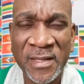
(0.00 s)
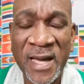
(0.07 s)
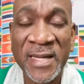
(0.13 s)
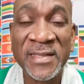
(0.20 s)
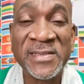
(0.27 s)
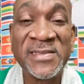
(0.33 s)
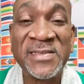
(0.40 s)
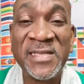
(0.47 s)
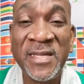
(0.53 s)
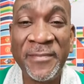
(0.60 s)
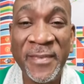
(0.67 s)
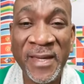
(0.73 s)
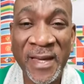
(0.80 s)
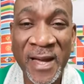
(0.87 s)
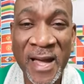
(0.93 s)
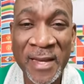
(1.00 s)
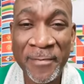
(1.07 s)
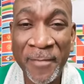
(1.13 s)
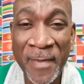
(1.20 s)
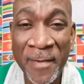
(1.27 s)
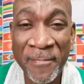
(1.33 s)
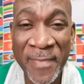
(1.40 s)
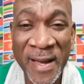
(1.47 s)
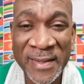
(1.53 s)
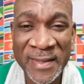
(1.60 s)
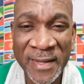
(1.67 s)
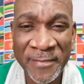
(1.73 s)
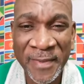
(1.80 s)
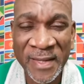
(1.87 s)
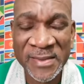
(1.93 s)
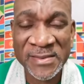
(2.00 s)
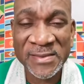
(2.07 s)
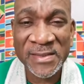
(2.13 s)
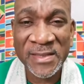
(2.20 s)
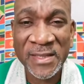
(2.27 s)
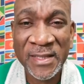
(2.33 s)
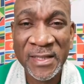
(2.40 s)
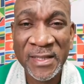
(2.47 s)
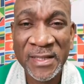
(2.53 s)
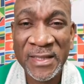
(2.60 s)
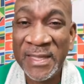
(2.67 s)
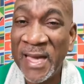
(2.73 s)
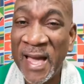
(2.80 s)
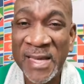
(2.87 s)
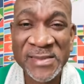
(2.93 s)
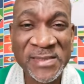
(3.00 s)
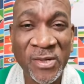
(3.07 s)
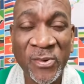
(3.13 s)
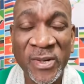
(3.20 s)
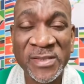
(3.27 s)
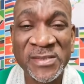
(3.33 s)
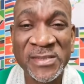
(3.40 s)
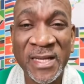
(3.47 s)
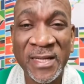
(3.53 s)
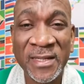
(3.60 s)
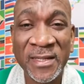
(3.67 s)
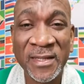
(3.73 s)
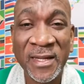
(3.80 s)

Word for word: and seeming abandonment, he asked the question,